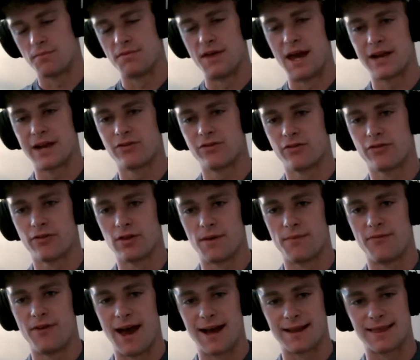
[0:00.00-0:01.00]
I'm thankful for
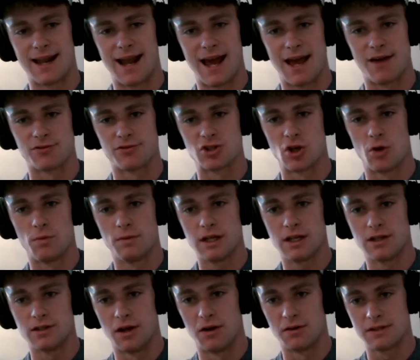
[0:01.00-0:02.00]
the fact that I have so
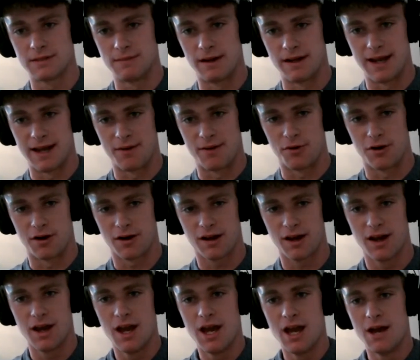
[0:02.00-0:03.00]
many adults in my
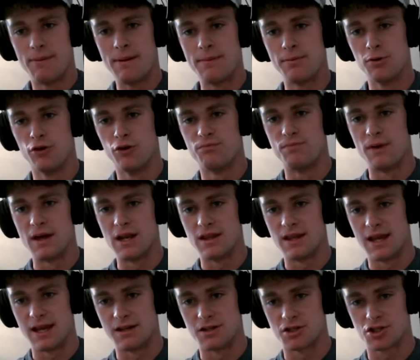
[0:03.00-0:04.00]
network, people who've been in
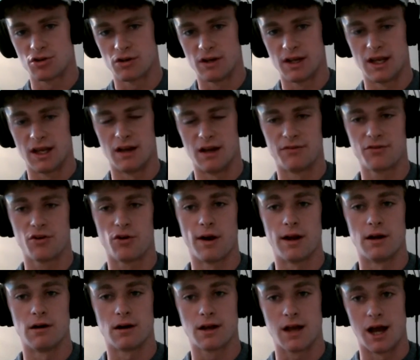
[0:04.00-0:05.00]
the industry of
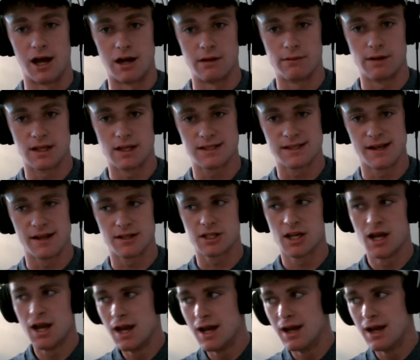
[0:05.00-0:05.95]
creator economy and such,